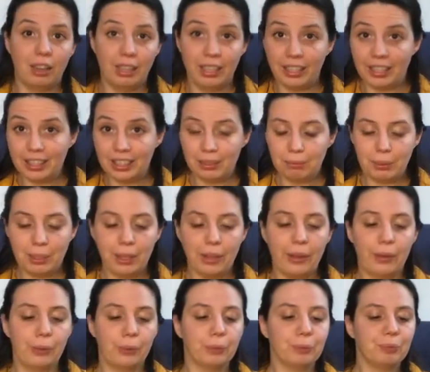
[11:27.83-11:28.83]
link it
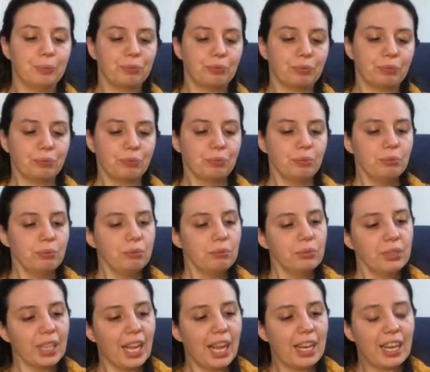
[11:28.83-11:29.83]
below,
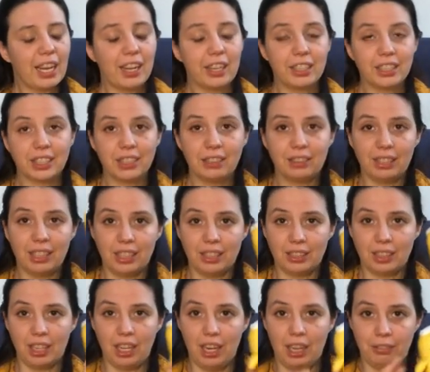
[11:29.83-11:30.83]
and I had
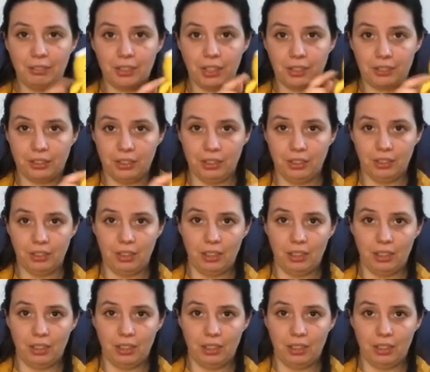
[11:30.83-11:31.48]
this leftover